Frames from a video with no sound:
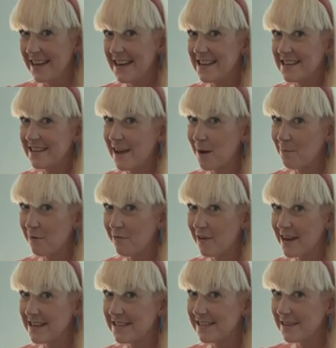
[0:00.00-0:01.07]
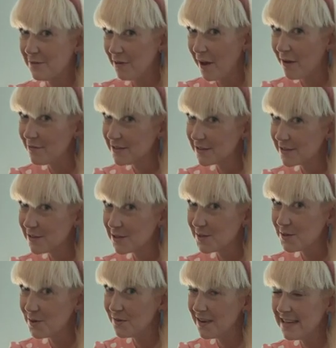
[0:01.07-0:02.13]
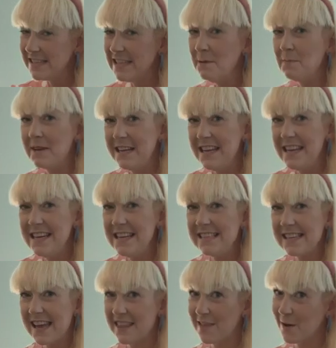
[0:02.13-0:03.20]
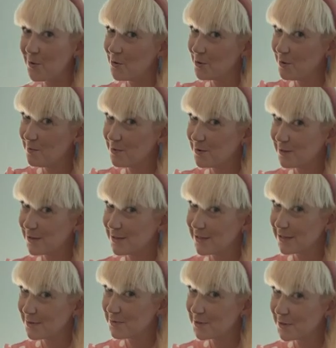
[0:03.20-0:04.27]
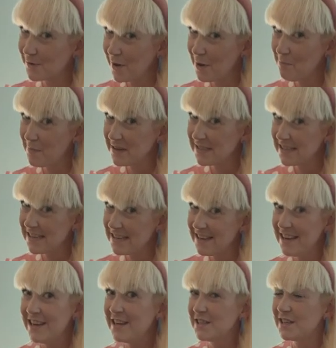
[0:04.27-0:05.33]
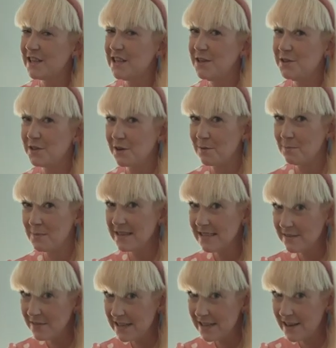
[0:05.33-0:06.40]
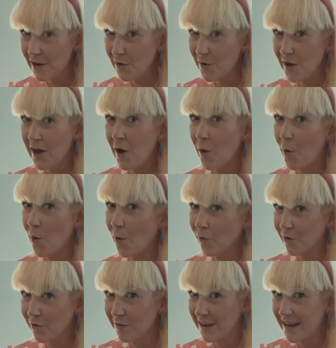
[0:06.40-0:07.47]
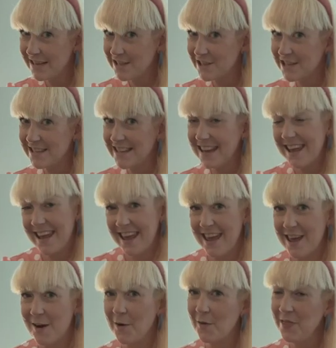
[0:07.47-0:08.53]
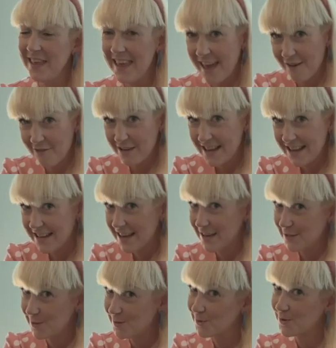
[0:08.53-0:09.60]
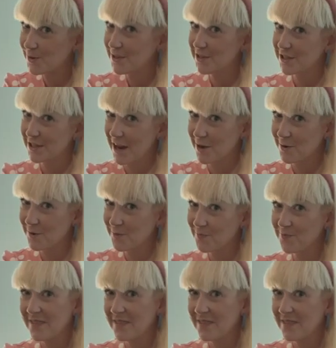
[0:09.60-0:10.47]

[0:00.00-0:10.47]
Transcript: Now my friends, if you haven't done so already, please hit that all important subscribe button so that you don't miss a video or a creation here on the Evelyn Adore channel.